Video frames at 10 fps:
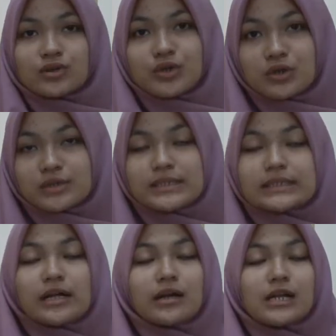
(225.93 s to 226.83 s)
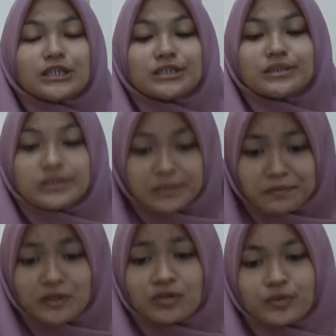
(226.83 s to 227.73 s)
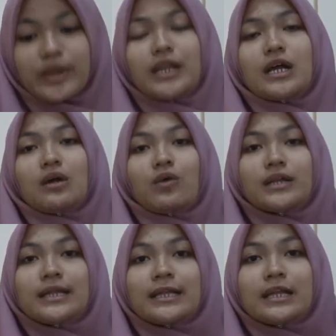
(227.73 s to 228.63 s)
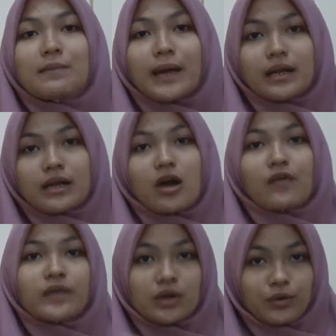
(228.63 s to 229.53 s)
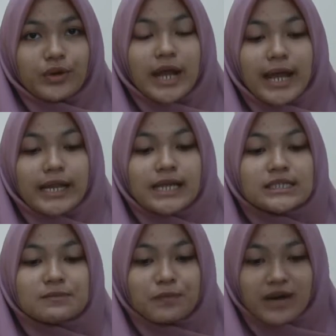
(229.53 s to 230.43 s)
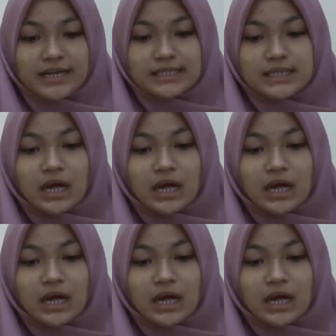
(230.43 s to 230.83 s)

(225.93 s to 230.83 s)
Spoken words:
shows the relationship between the quantity demanded of a good and its price,